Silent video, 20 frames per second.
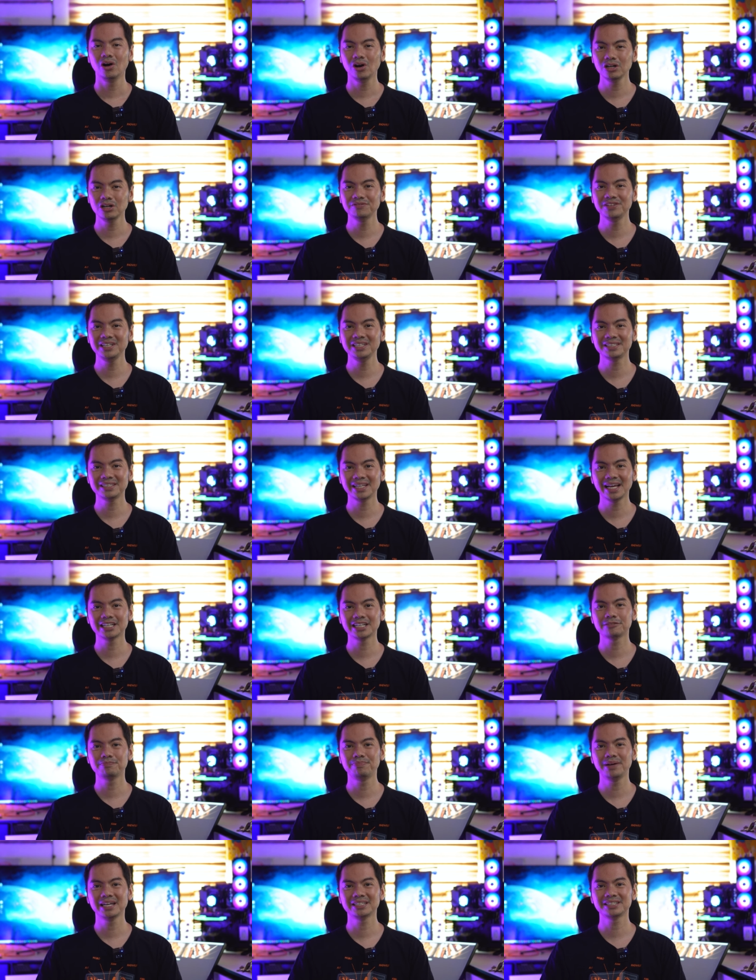All of these tech
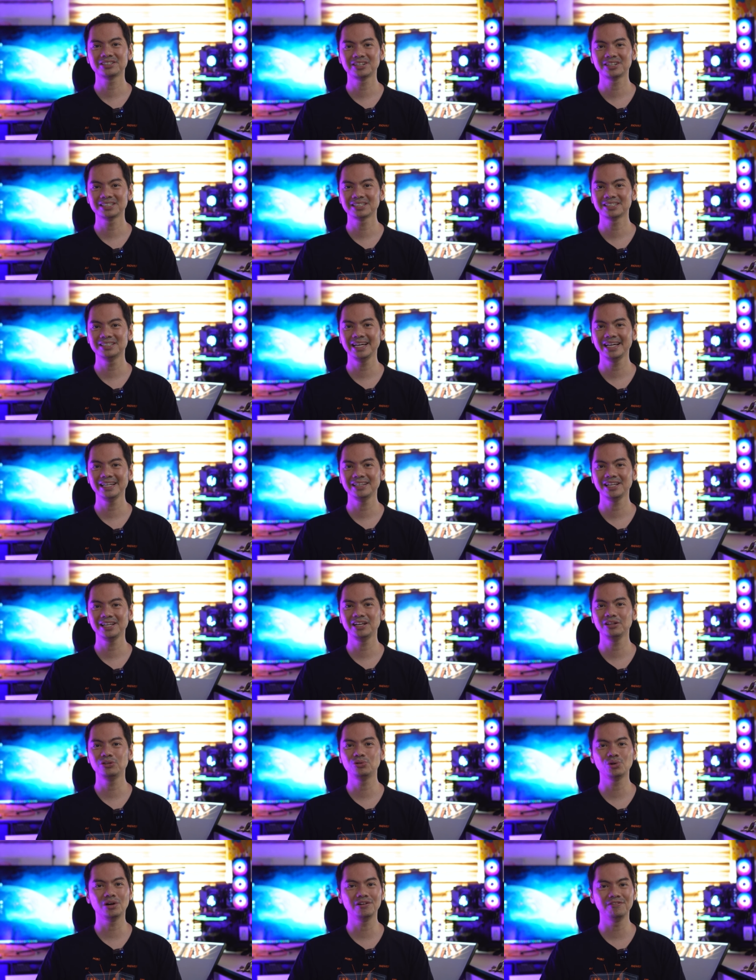specs translate
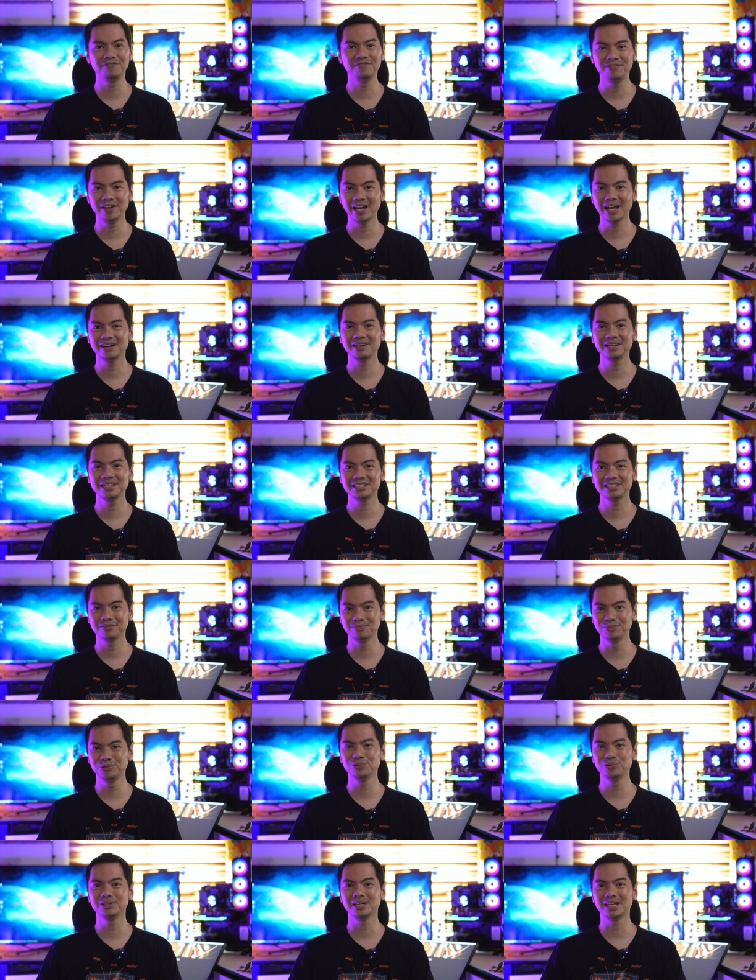into a very
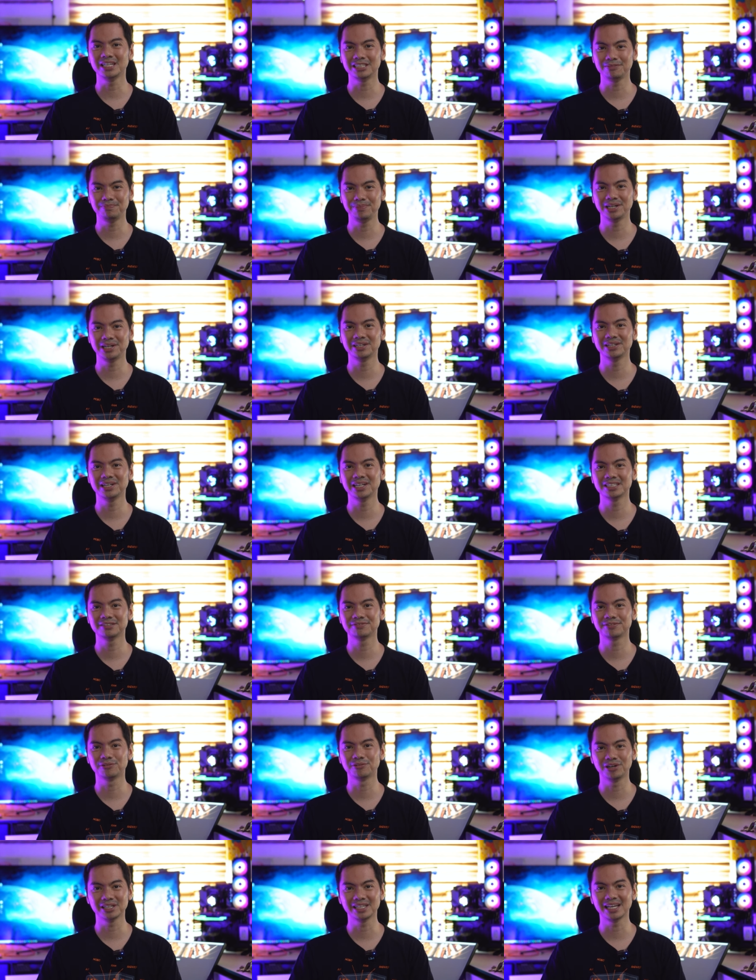smooth experience
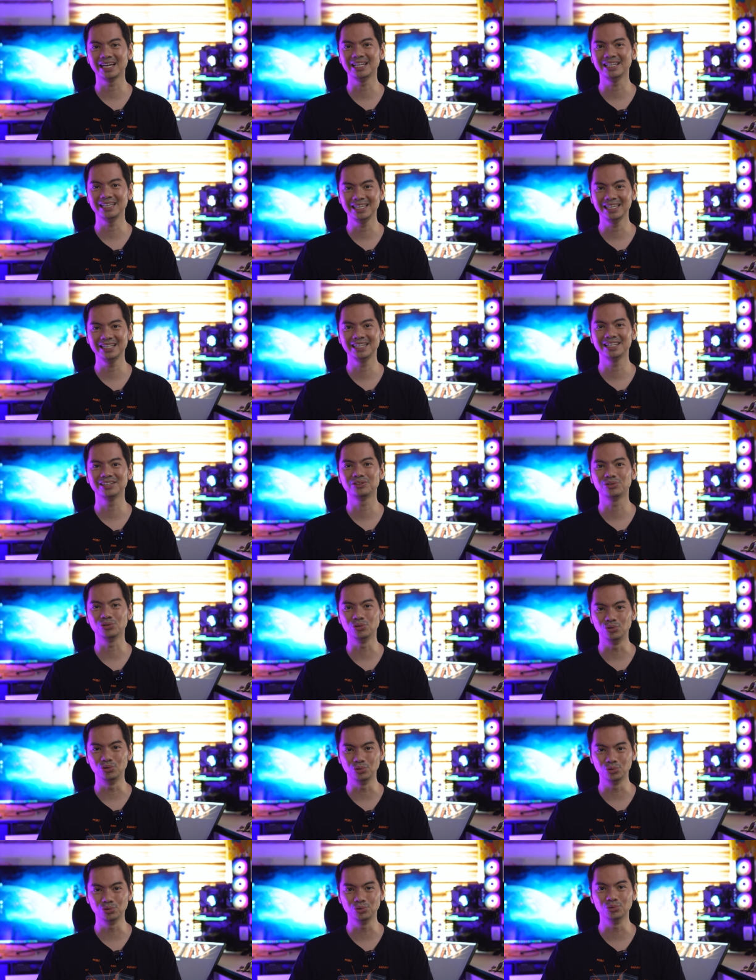for what I needed to
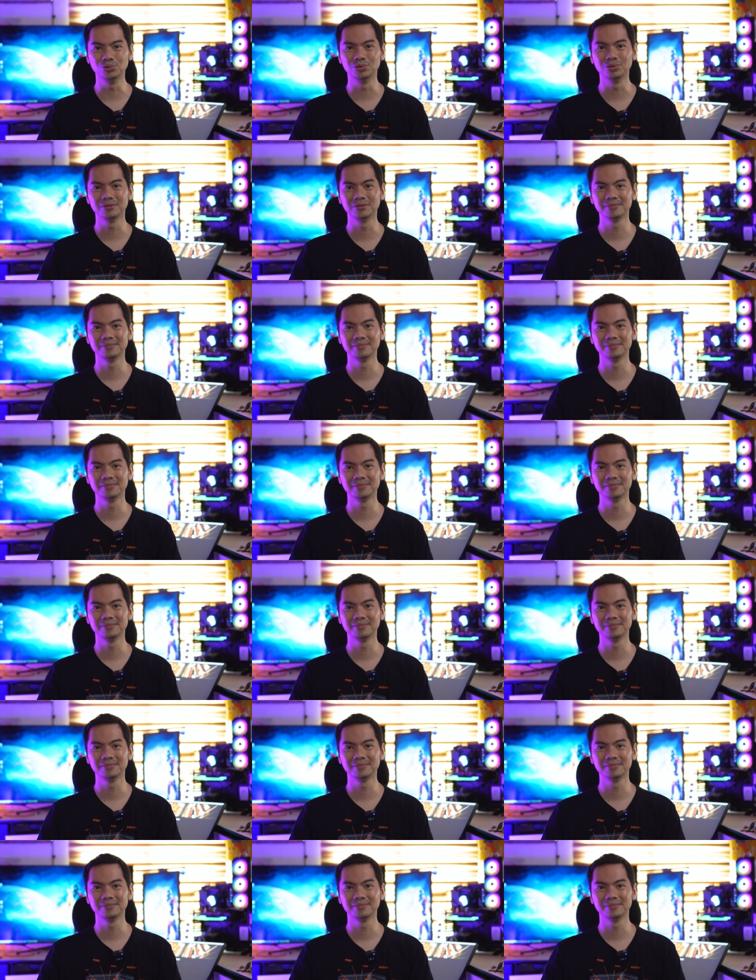do.